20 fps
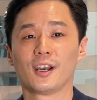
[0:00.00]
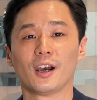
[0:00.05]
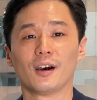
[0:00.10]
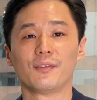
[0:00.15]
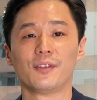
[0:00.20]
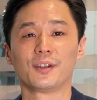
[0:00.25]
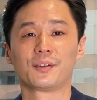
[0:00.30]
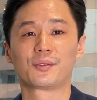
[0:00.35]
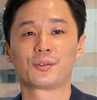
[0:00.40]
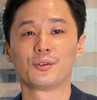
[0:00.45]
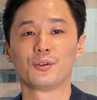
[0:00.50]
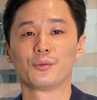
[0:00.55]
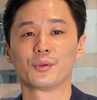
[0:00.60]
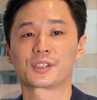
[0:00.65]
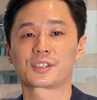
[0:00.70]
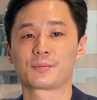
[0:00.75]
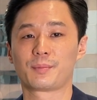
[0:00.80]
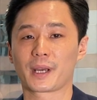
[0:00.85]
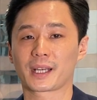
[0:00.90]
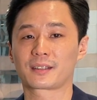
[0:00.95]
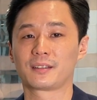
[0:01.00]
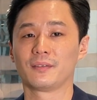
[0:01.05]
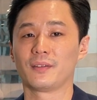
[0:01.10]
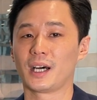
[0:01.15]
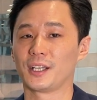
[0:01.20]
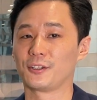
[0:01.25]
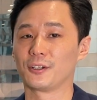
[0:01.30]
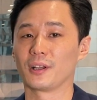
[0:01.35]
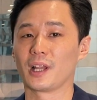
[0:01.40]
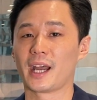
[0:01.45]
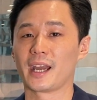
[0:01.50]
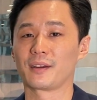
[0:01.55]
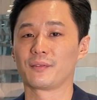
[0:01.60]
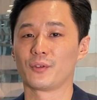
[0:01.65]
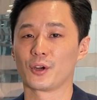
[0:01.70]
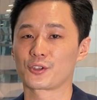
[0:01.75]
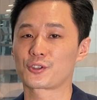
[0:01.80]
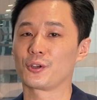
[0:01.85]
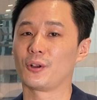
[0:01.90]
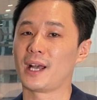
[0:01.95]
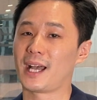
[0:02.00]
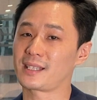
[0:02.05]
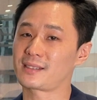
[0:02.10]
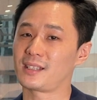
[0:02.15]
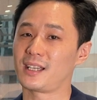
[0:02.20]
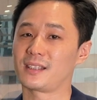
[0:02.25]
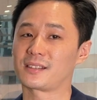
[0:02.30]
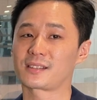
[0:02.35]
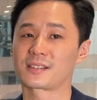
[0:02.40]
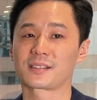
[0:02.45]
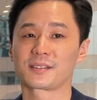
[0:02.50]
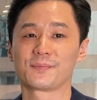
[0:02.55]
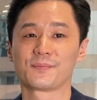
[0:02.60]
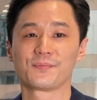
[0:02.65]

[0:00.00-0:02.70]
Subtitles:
of the two respective underlying virtual assets.